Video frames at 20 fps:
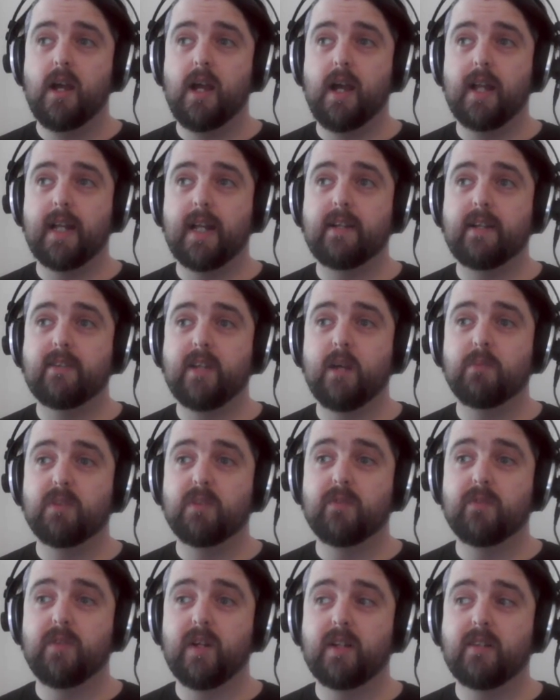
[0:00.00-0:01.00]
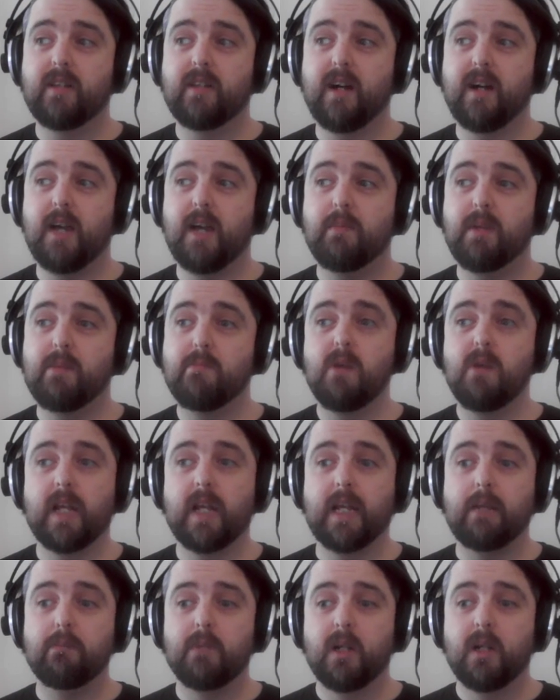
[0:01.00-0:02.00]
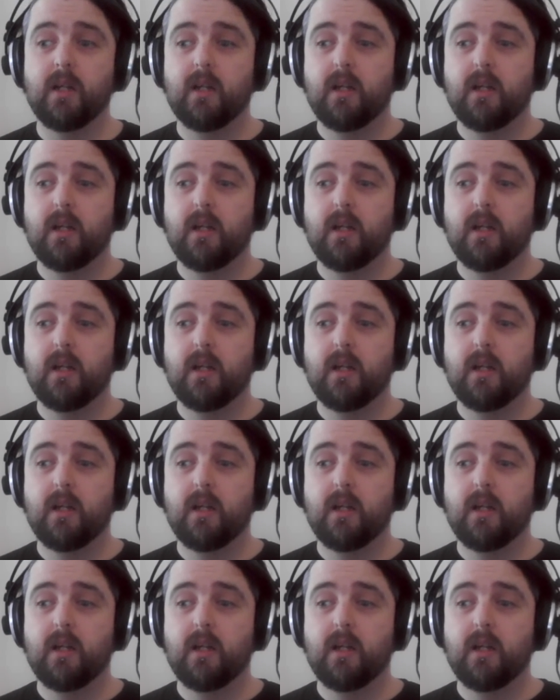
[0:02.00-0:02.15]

And then in terms of time and money,